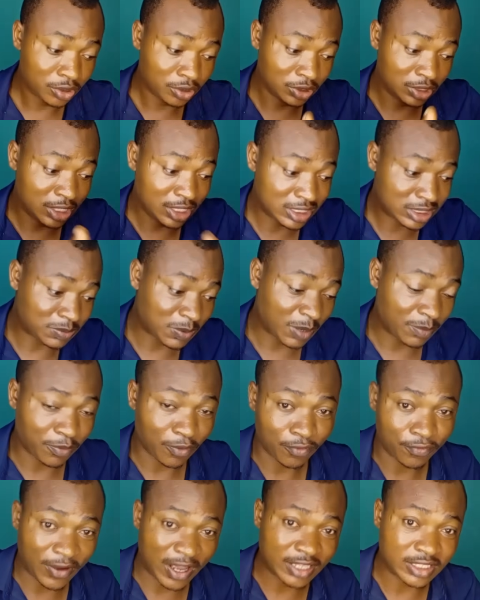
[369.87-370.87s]
these
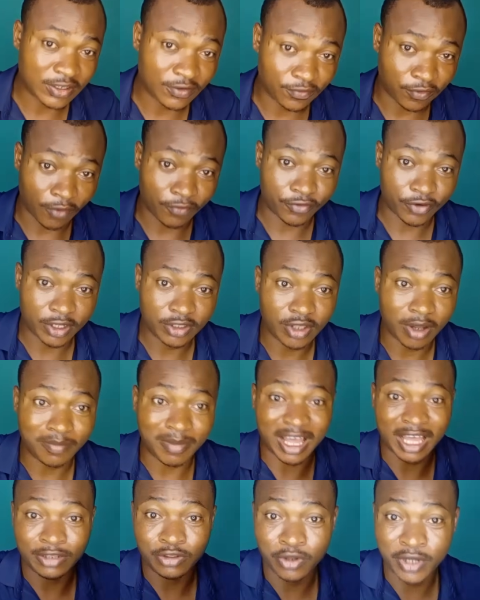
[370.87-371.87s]
people fighting for freedom
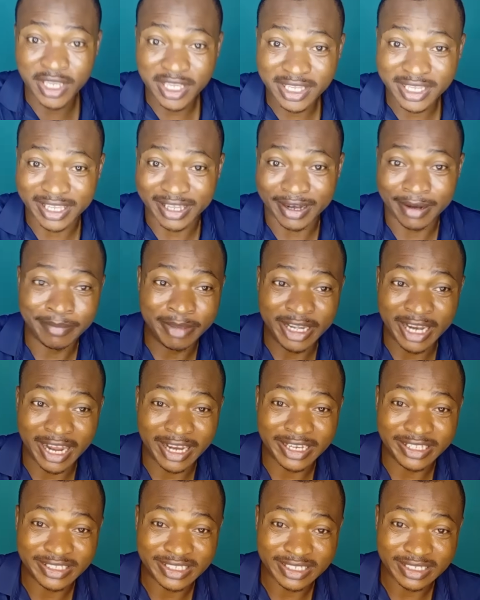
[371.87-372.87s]
are doing
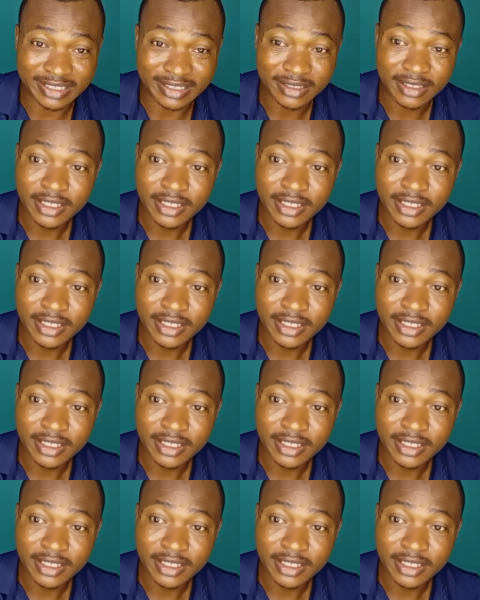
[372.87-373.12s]
criminality.